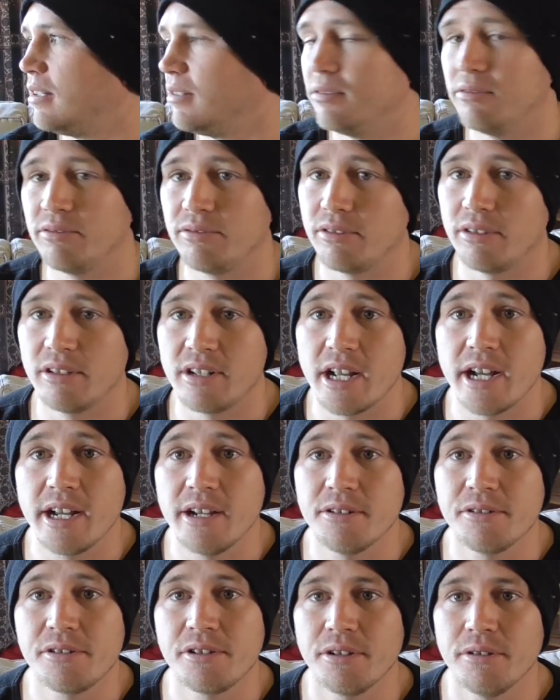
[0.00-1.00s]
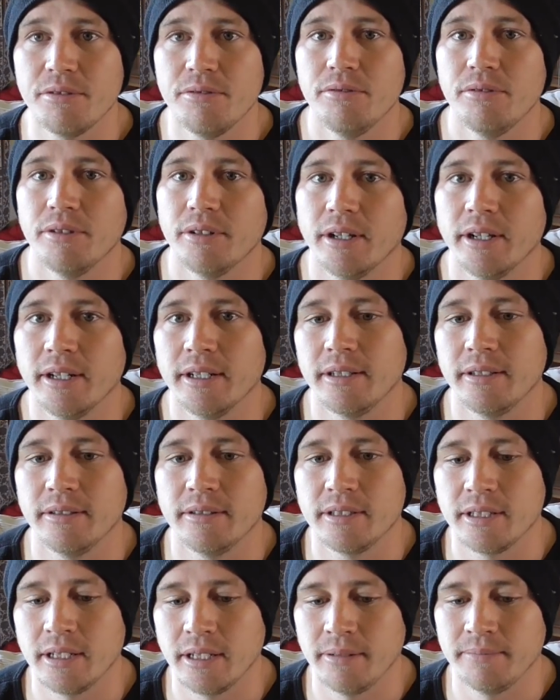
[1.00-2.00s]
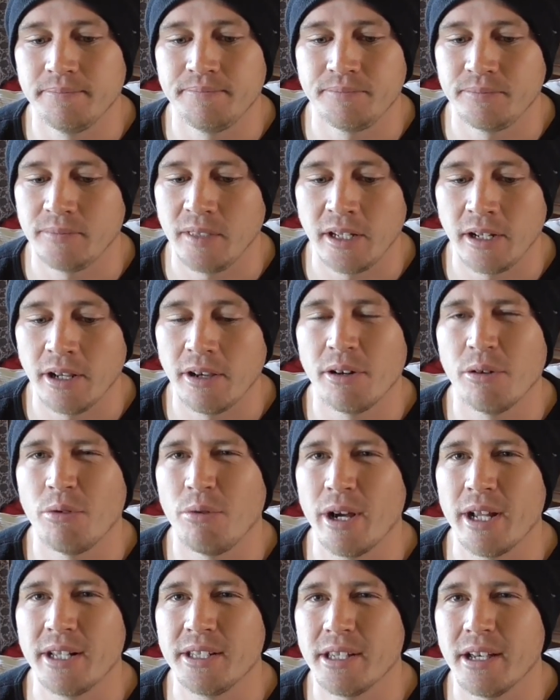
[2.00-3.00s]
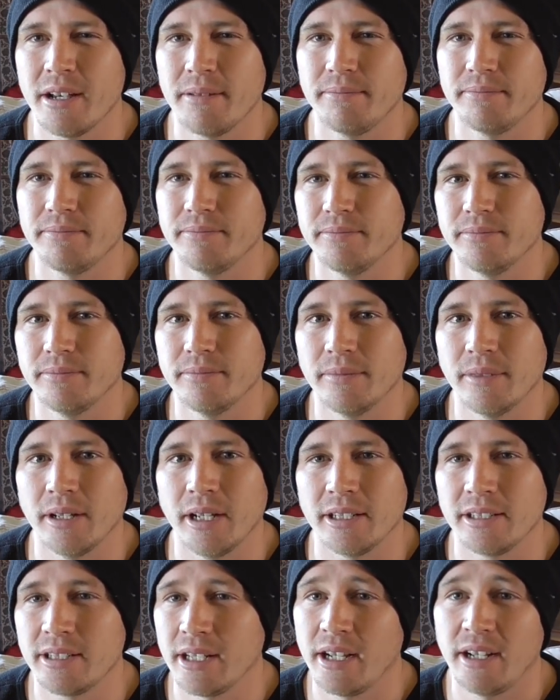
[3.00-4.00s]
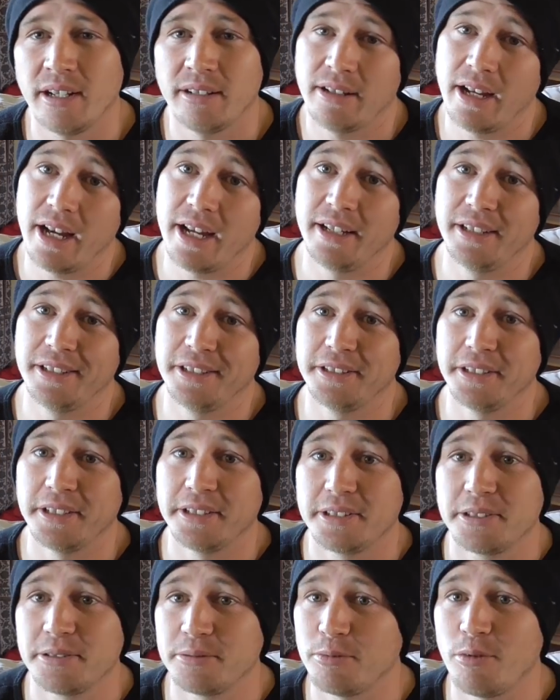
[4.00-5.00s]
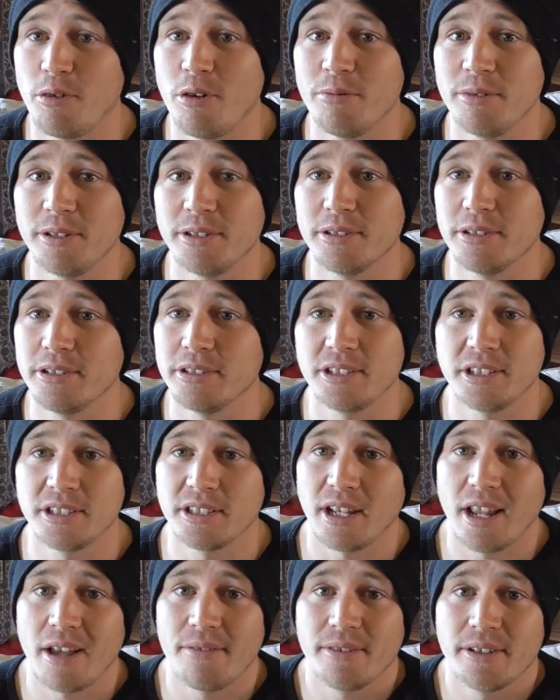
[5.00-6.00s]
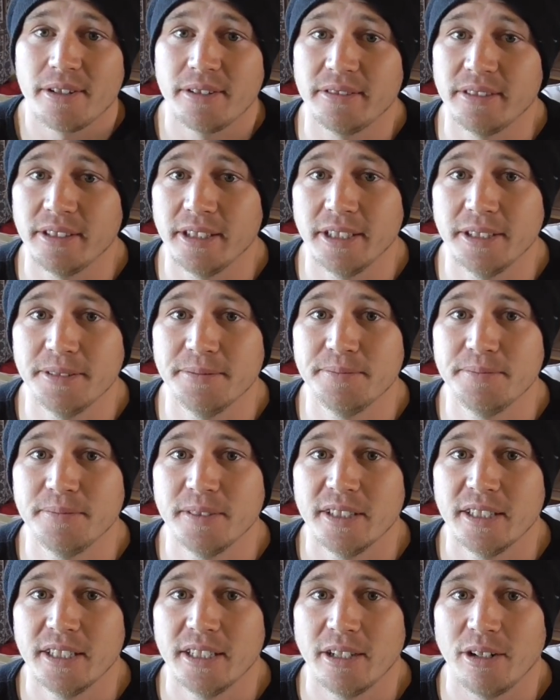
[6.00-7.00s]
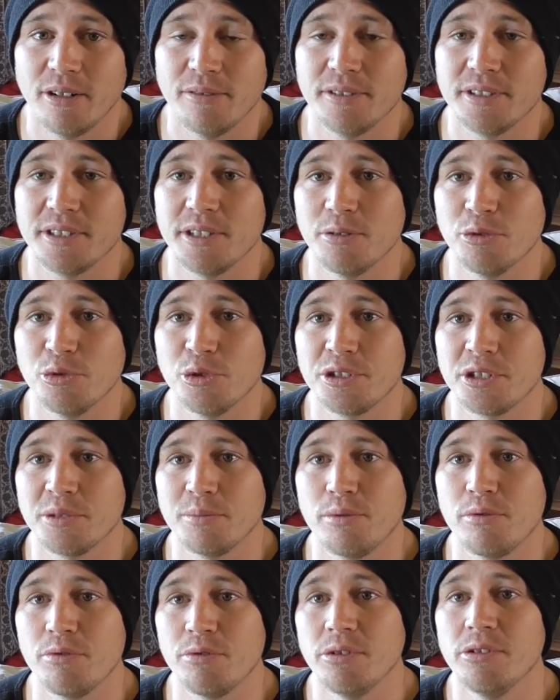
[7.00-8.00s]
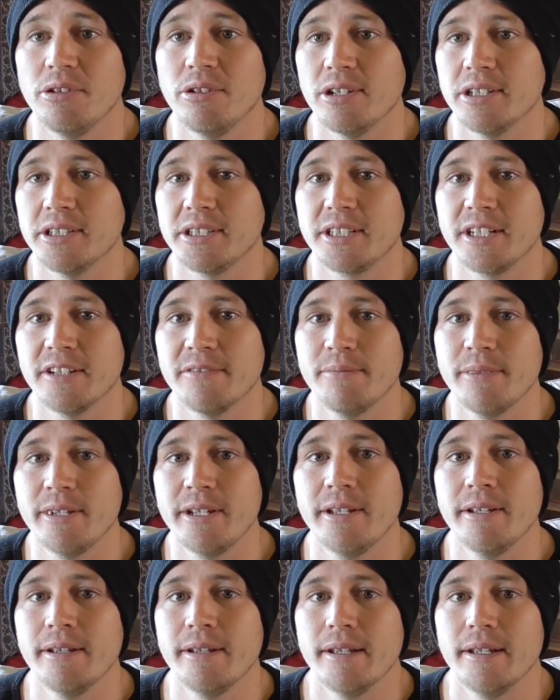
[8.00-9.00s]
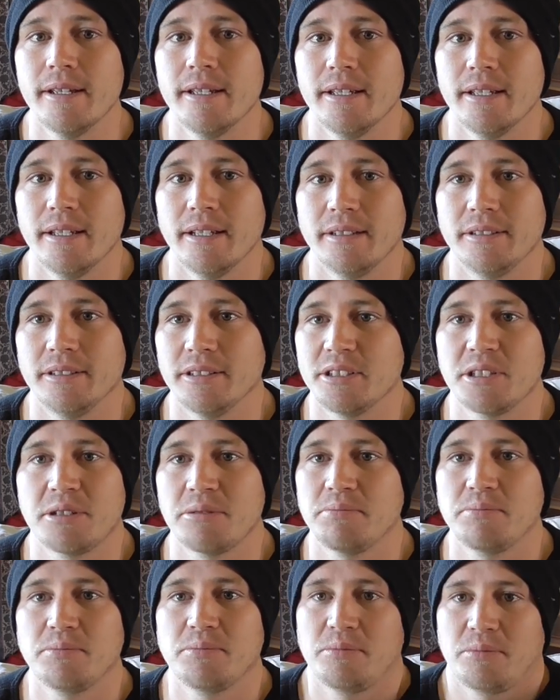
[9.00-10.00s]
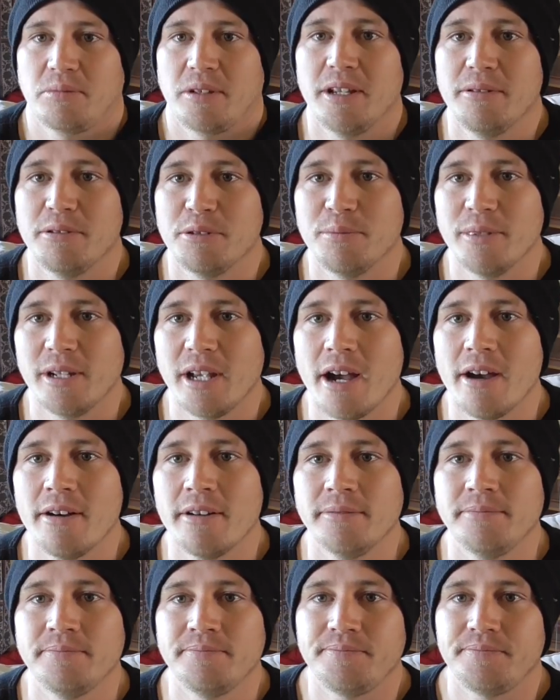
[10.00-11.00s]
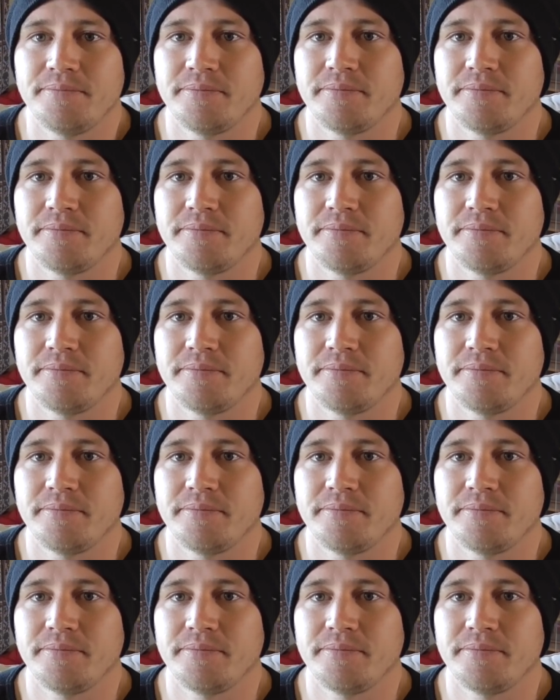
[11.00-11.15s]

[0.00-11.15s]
uh, for a day or two, it's, um, you know, it all adds up. But uh, hey, that's why we do it. Just love it, and obviously all the support you guys give me just keeps me going.